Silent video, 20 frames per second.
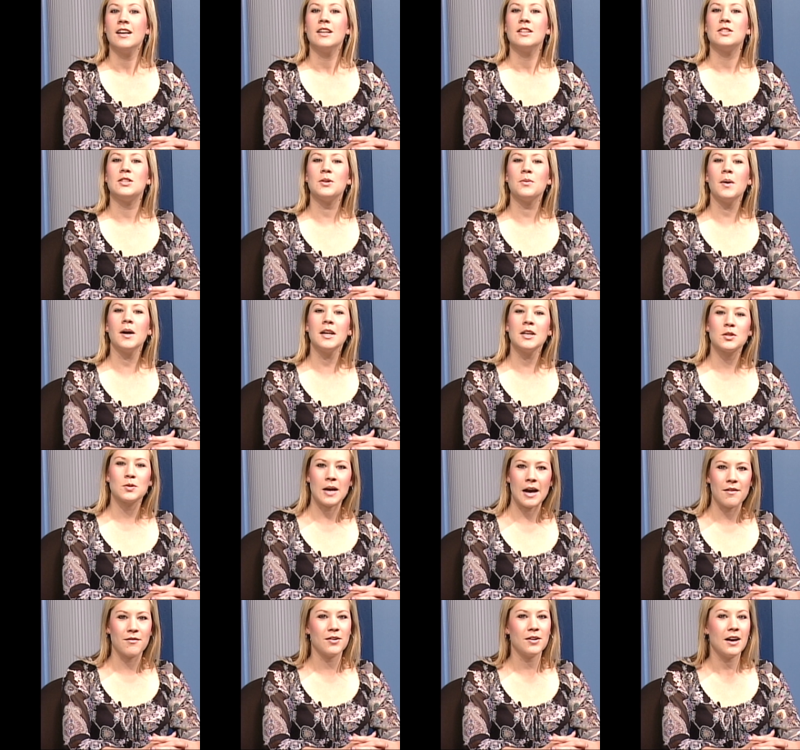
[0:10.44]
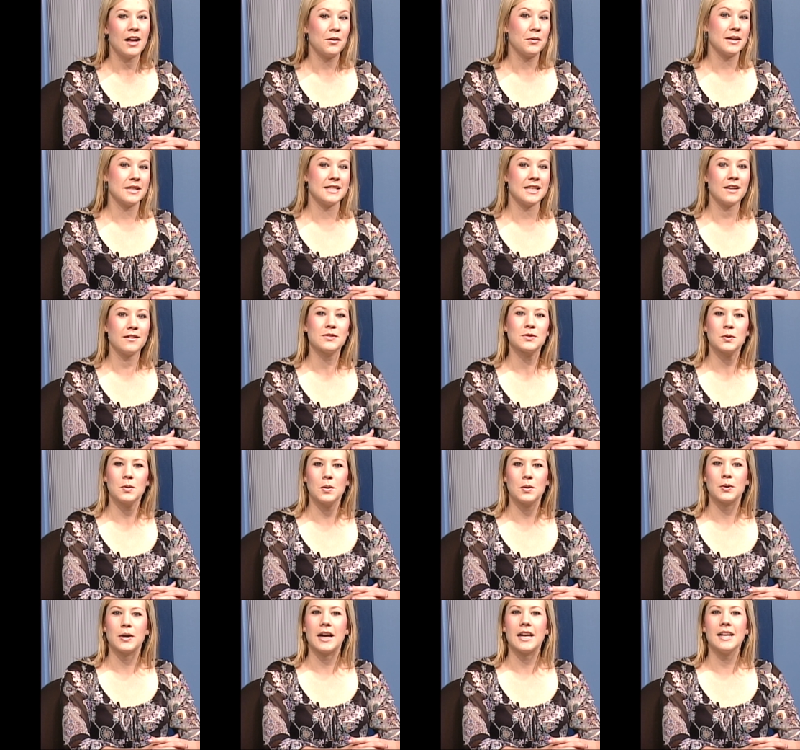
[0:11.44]
Do you want to travel and receive
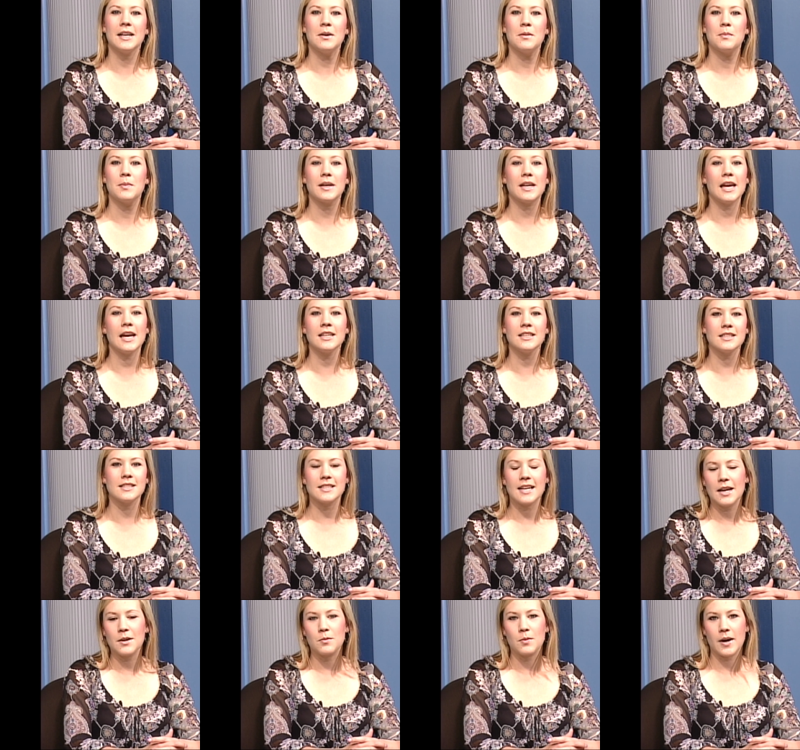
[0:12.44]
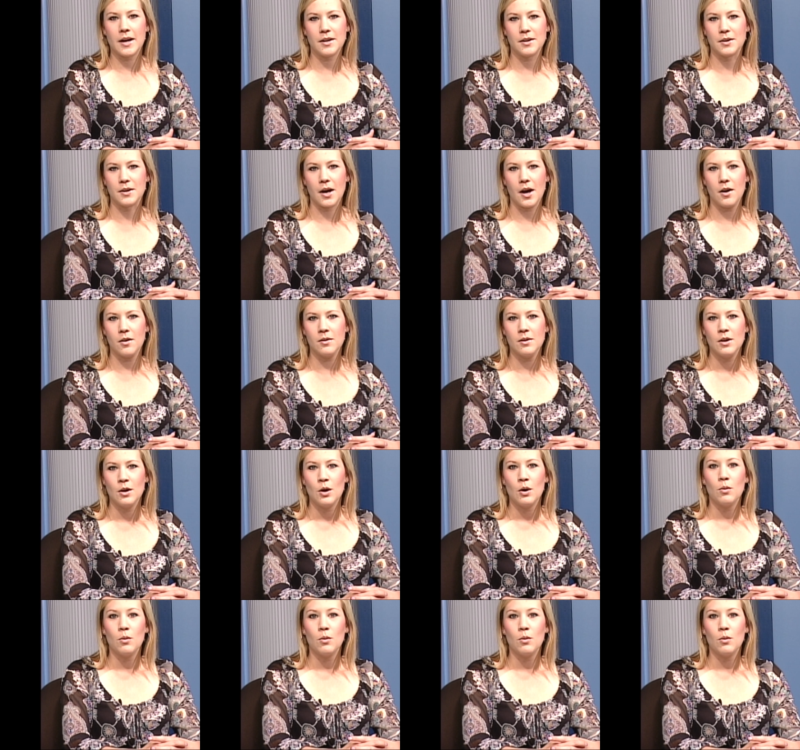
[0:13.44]
school credit but can't decide where to go?